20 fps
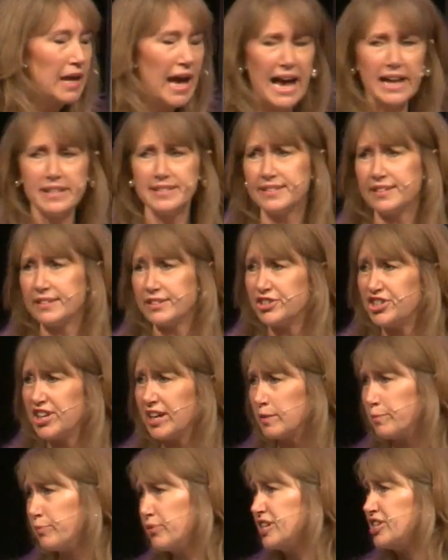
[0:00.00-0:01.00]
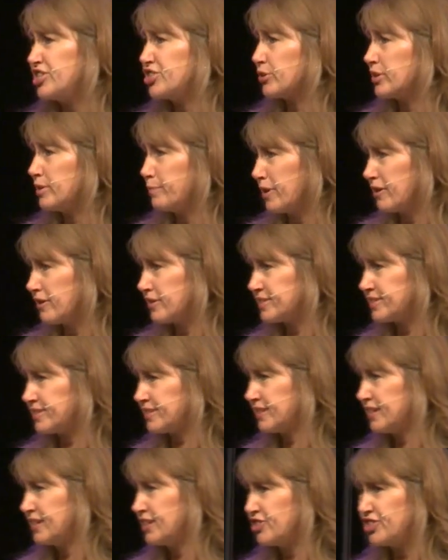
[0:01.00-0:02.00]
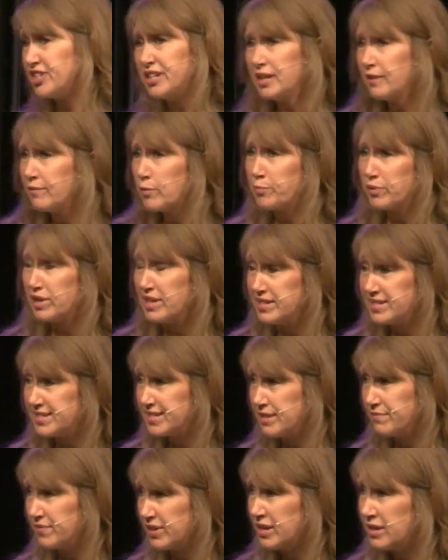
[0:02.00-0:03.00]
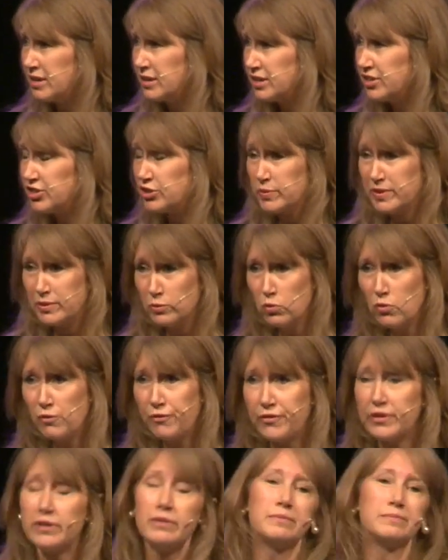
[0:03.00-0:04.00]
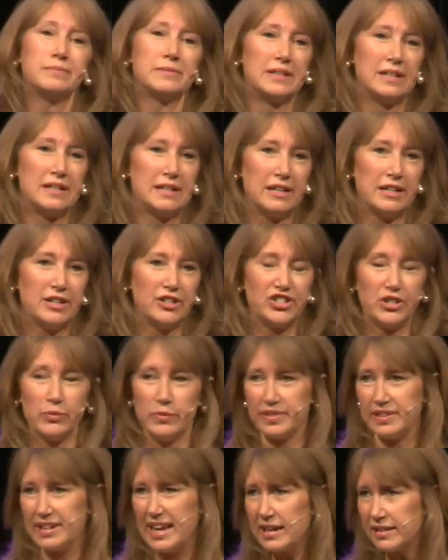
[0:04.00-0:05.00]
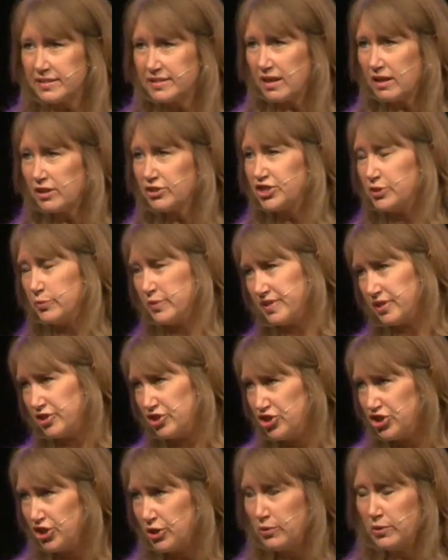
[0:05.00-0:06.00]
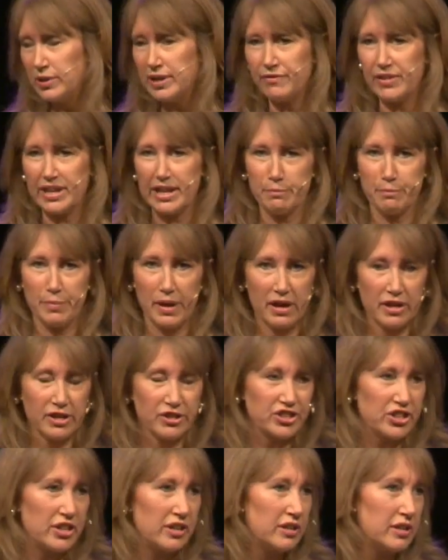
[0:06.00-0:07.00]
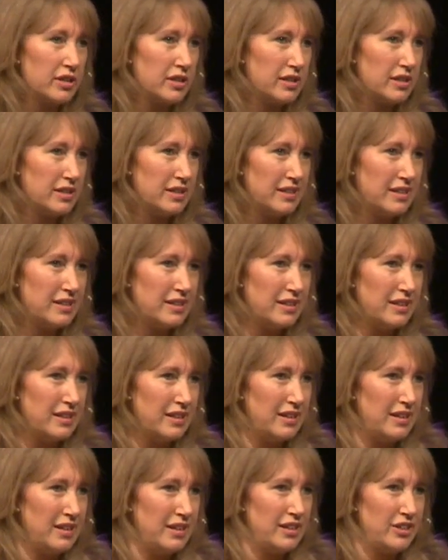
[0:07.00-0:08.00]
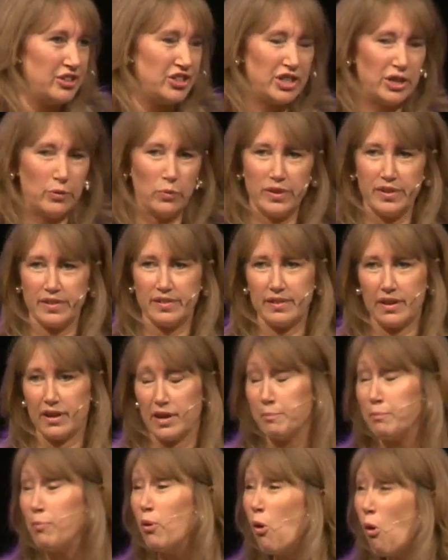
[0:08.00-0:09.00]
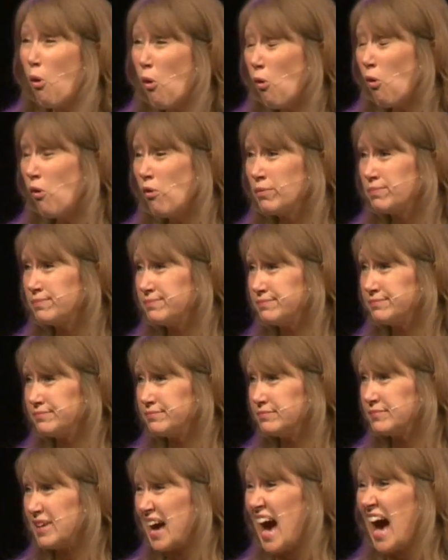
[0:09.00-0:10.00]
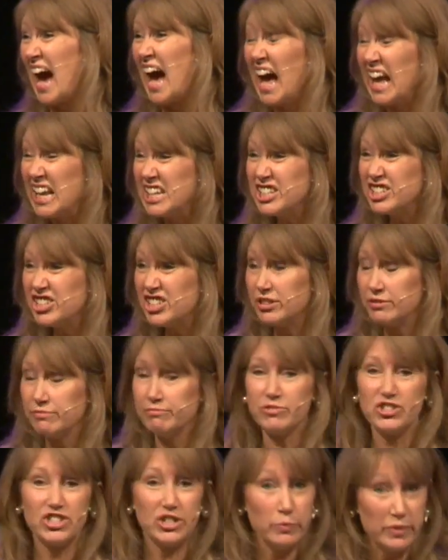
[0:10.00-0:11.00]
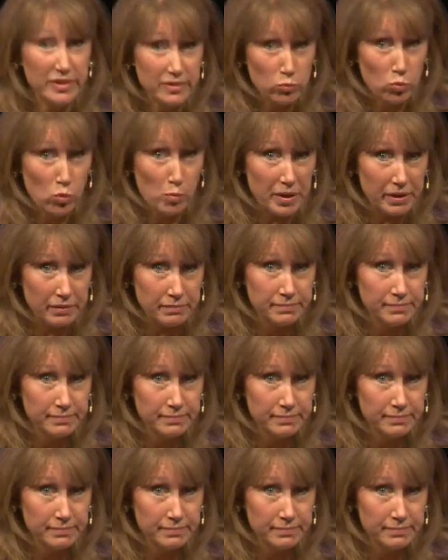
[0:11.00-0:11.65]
Esther, she had a pretty shoddy past. She didn't have a brilliant CV. She was an orphan. She was an exile. She was a Jew living in Persia. She was poor, and she was a woman.